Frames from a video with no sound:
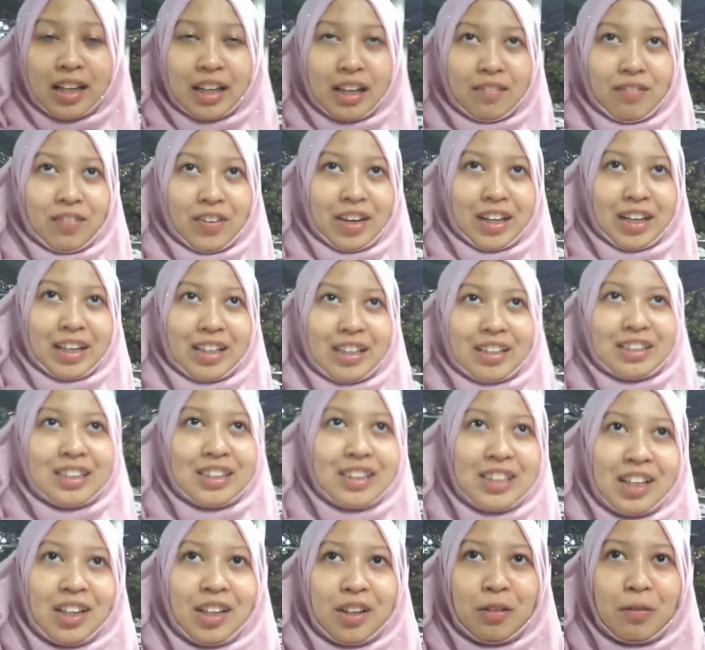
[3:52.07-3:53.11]
if
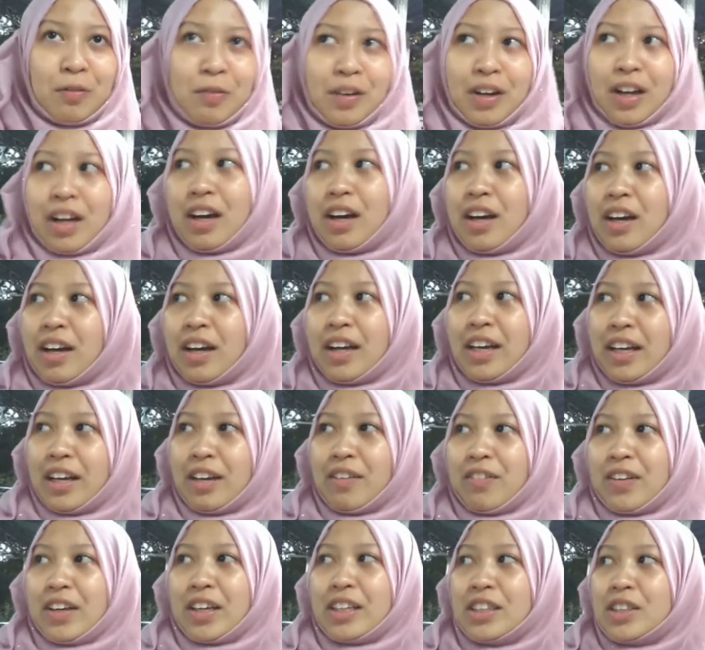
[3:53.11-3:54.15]

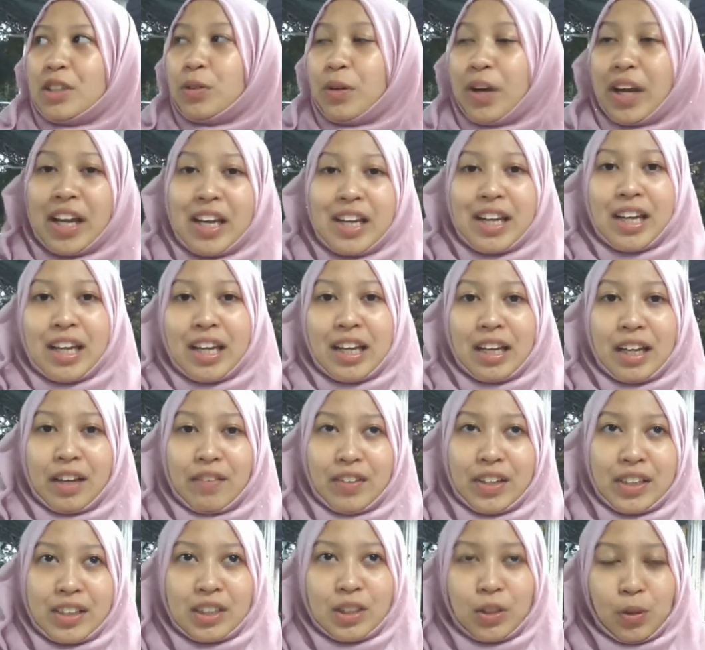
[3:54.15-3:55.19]
it's raining, if
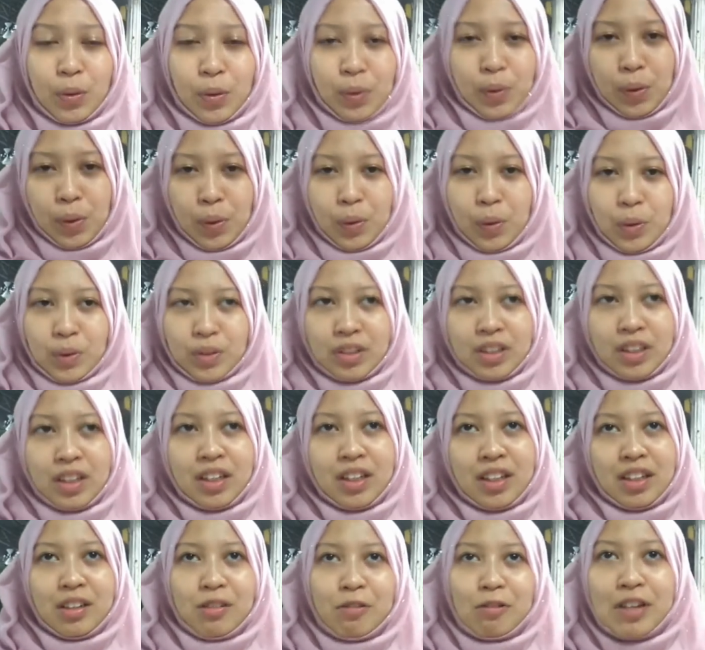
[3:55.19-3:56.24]
it's so cold,
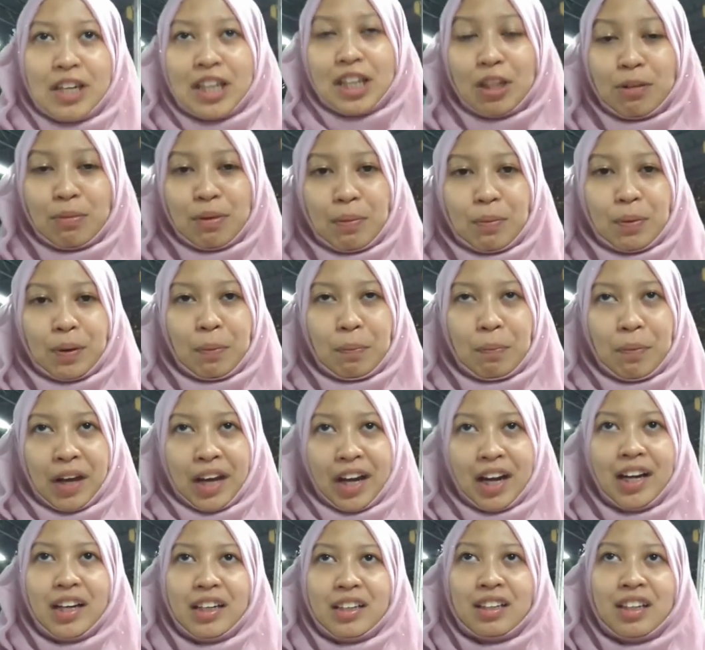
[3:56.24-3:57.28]
we need to be
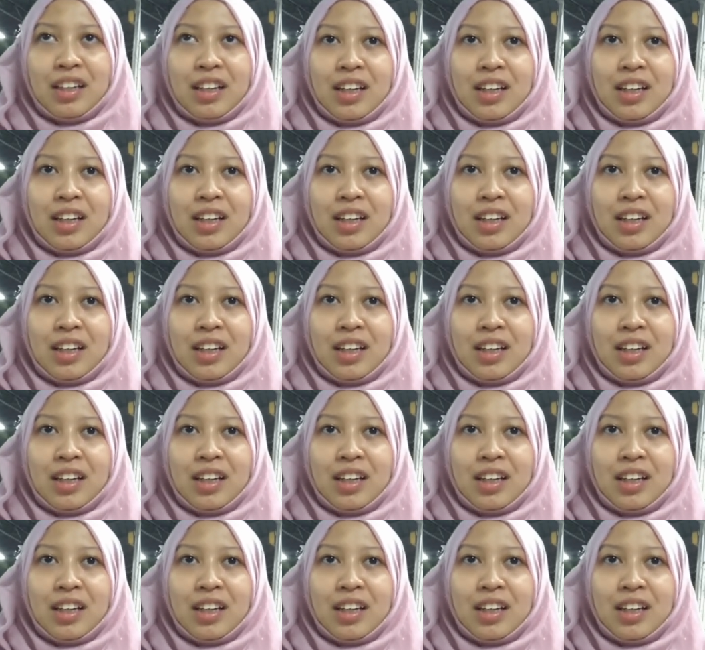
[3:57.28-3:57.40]
prepared.